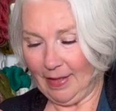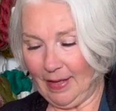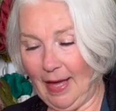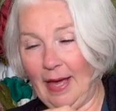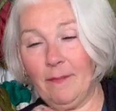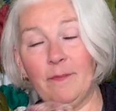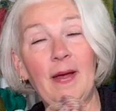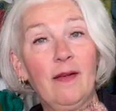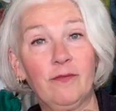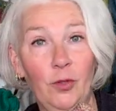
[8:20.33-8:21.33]

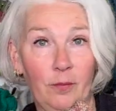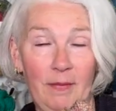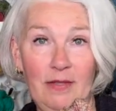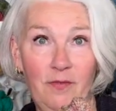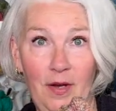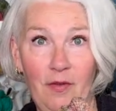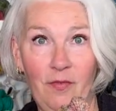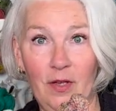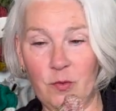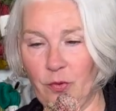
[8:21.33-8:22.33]
I've not made very
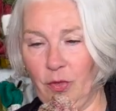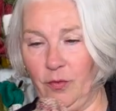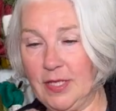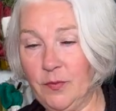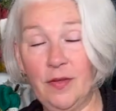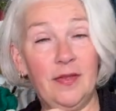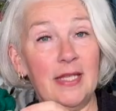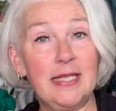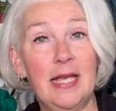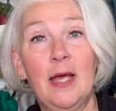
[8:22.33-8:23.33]
fast progress with
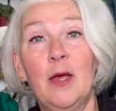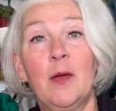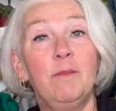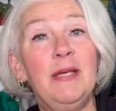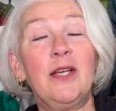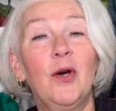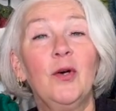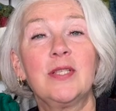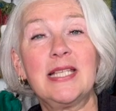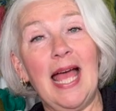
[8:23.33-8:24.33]
this,
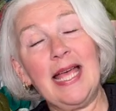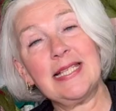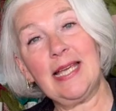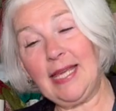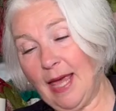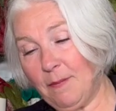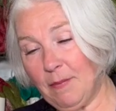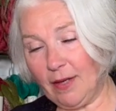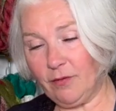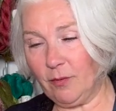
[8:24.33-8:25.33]
because as I came
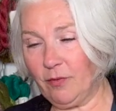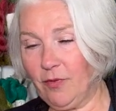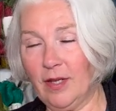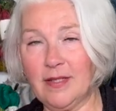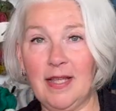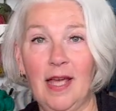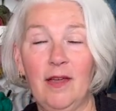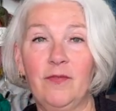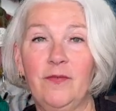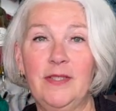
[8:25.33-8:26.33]
back from France,
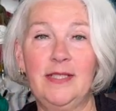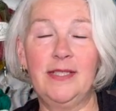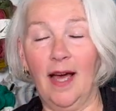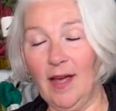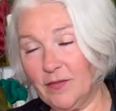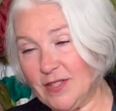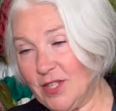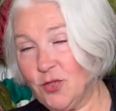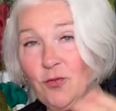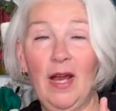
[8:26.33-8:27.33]
I've dived
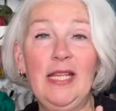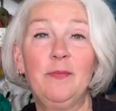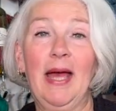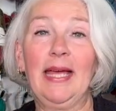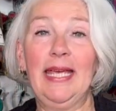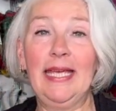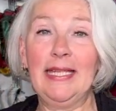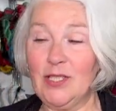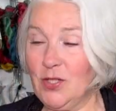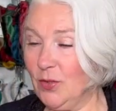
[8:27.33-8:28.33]
straight back
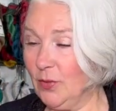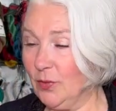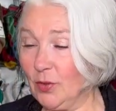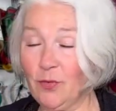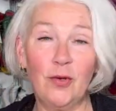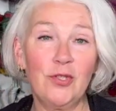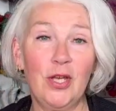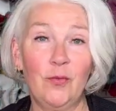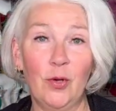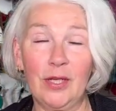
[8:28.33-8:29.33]
into the crochet
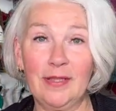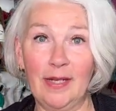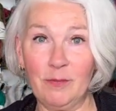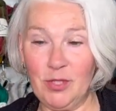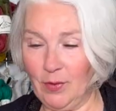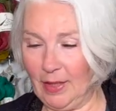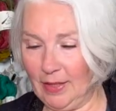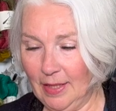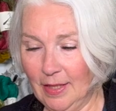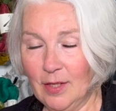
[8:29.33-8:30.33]
work that I'm doing
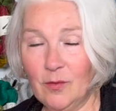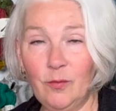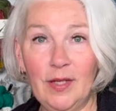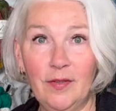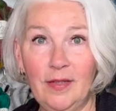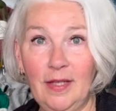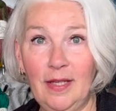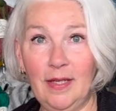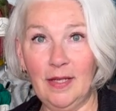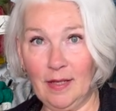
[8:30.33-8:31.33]
with
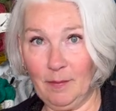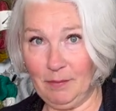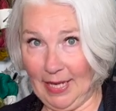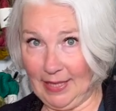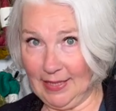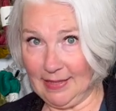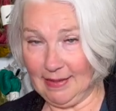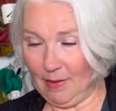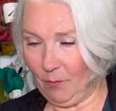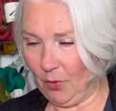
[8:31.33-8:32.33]
the blanket that
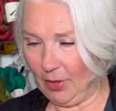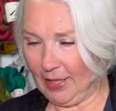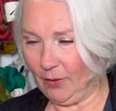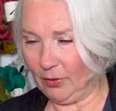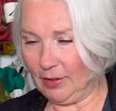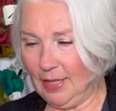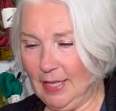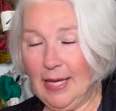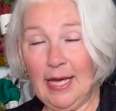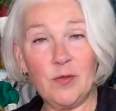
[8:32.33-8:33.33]
I'm working on
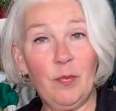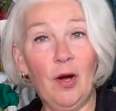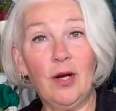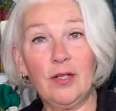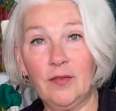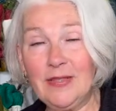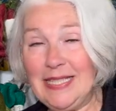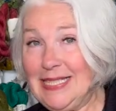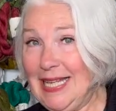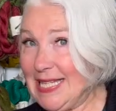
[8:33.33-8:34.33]
as part of the
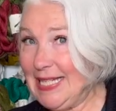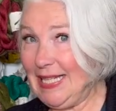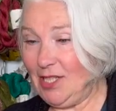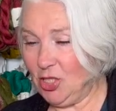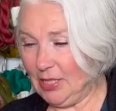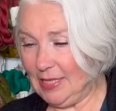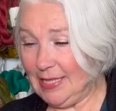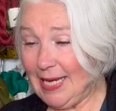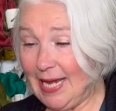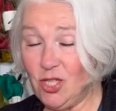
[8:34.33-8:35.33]
Tesselation
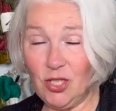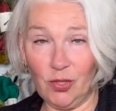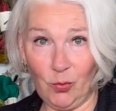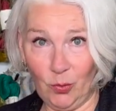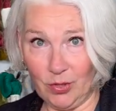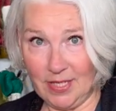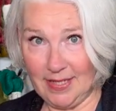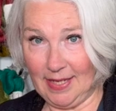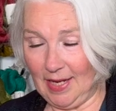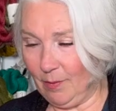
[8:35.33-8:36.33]
Nation course
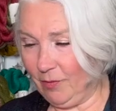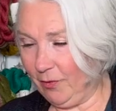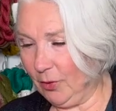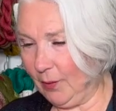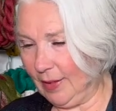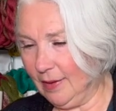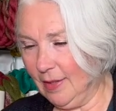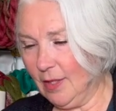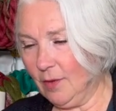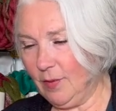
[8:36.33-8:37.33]
that I'm following
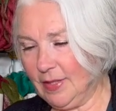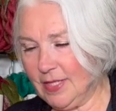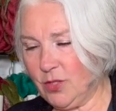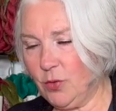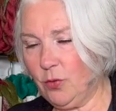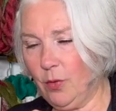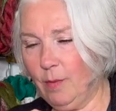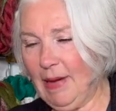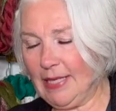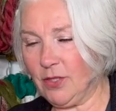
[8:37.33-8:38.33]
with Sue
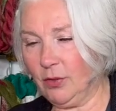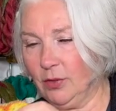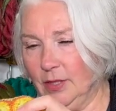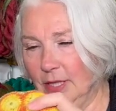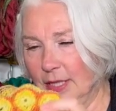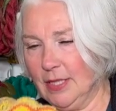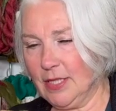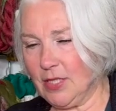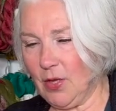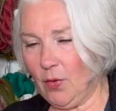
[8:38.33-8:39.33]
Maton.
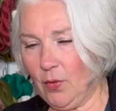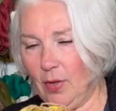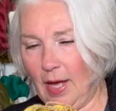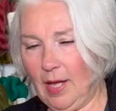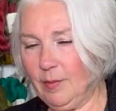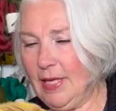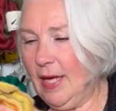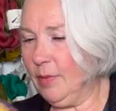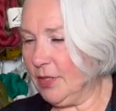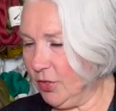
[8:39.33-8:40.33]
So I'll be
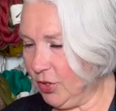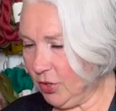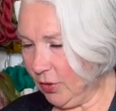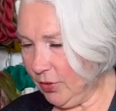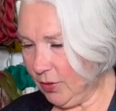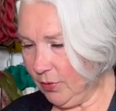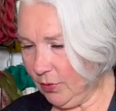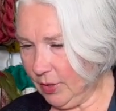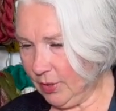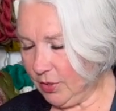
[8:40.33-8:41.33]
able to show
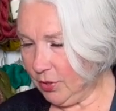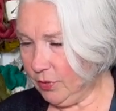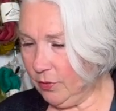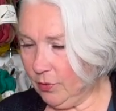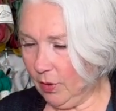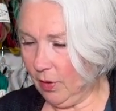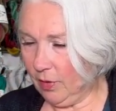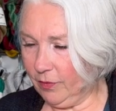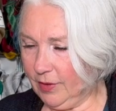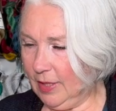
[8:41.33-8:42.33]
you 2
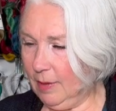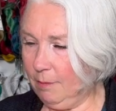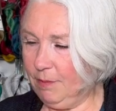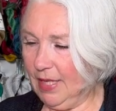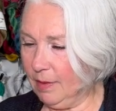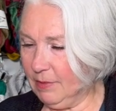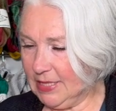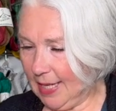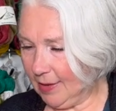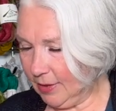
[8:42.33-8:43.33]
of the big
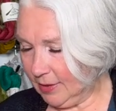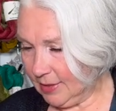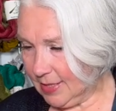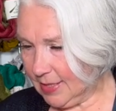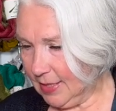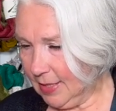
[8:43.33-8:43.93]
medallions,